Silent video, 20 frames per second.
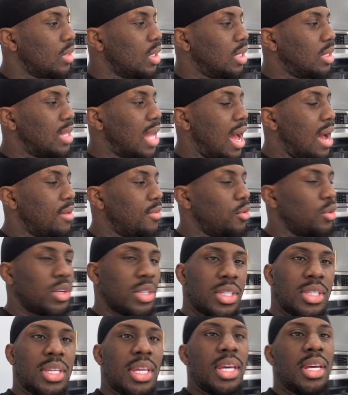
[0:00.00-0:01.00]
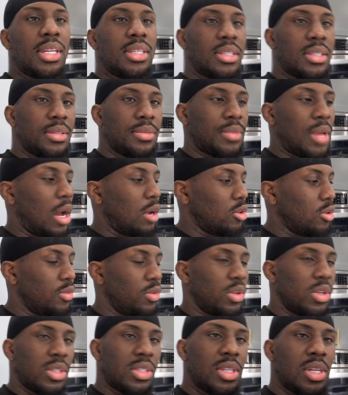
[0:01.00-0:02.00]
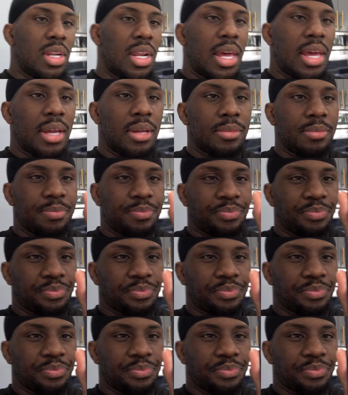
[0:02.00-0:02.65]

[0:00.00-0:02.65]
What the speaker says: 9:46. I don't know if you can see that.